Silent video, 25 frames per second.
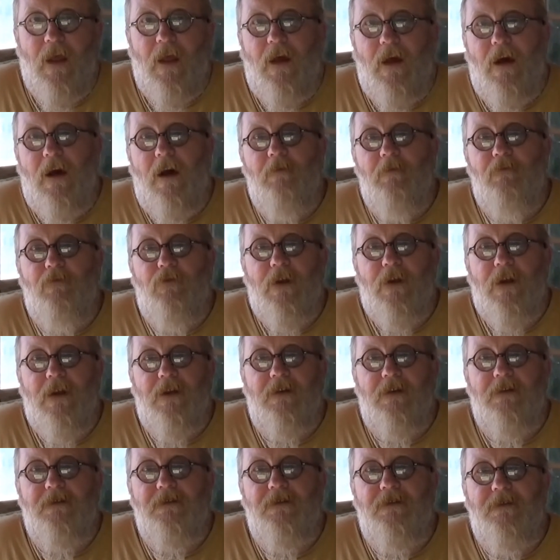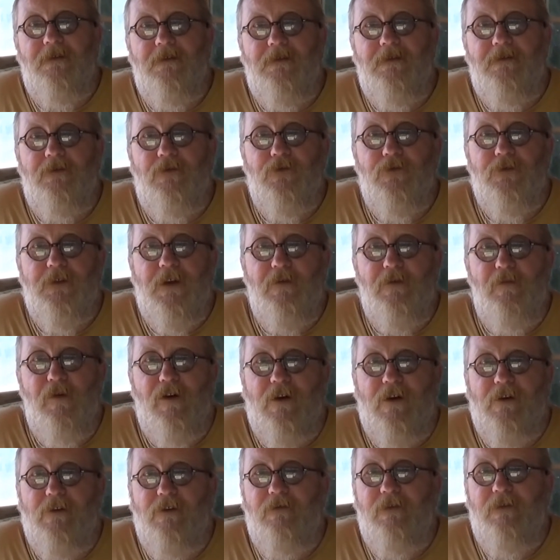Humphrey Lyttelton's
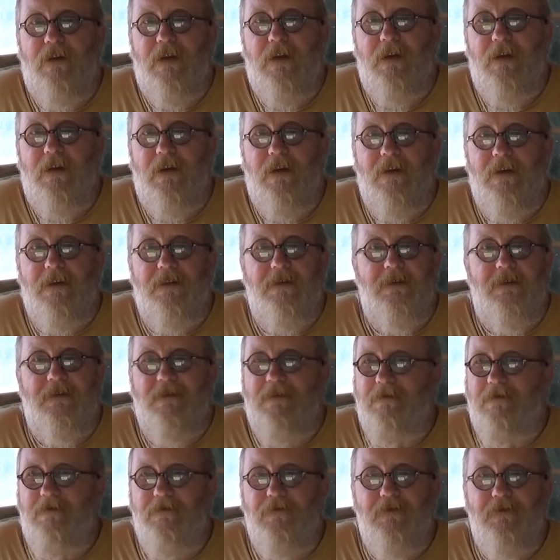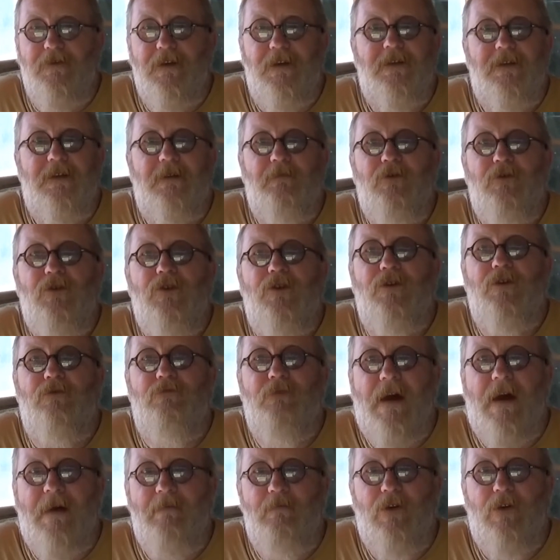autobiography. It's just a pure
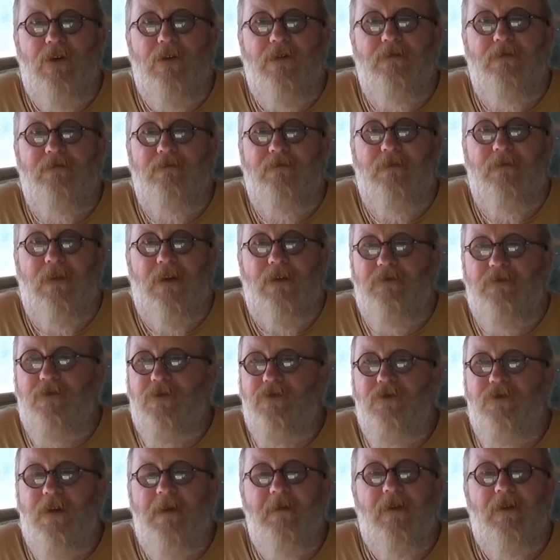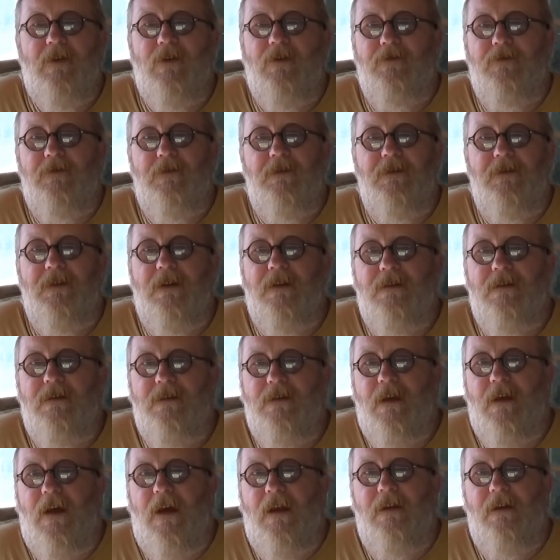ramble, a stream of consciousness,
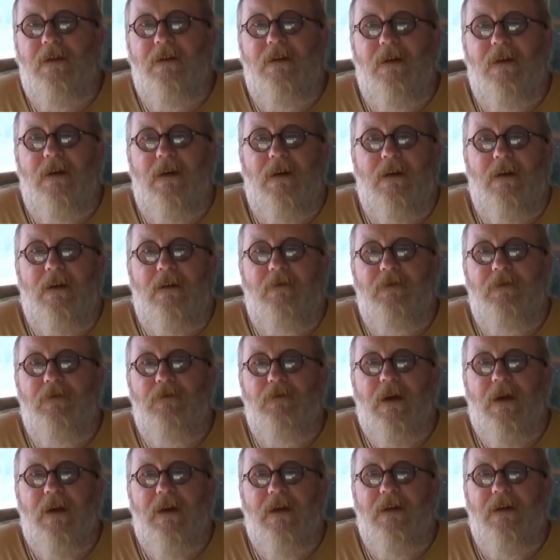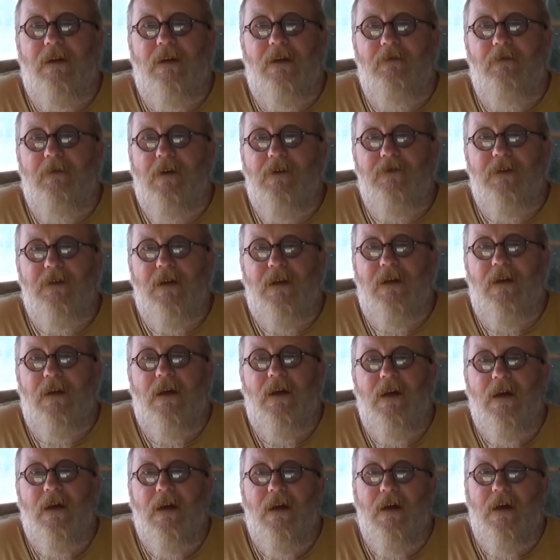and I love the way he wrote it,
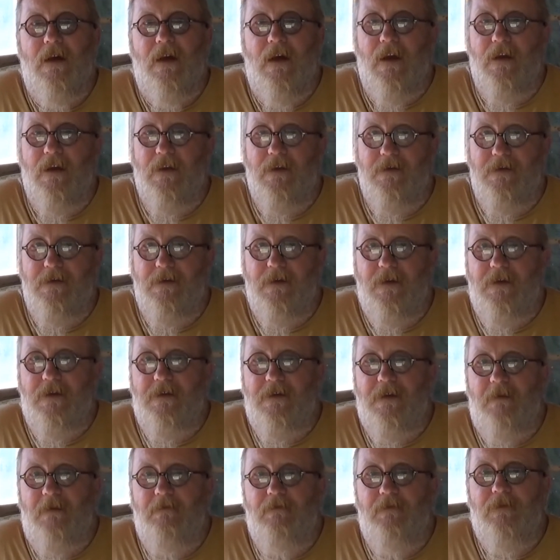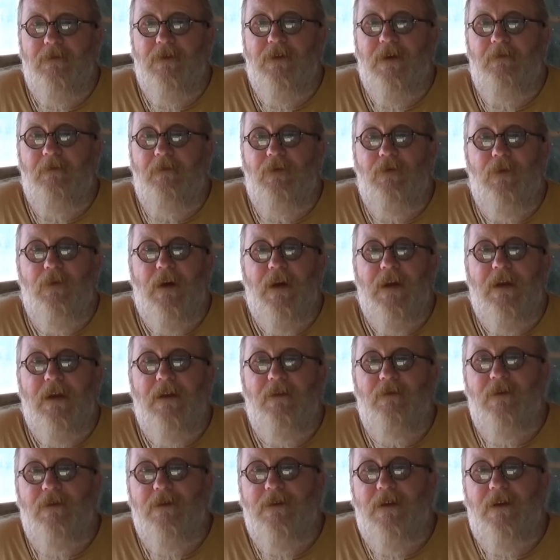and it just sums up the way he
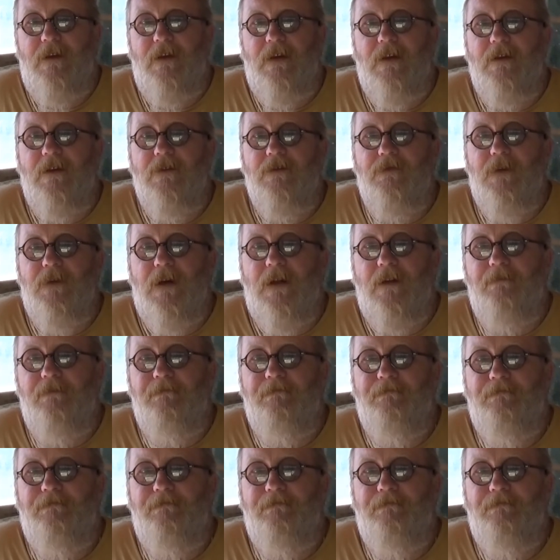was, I think, as well.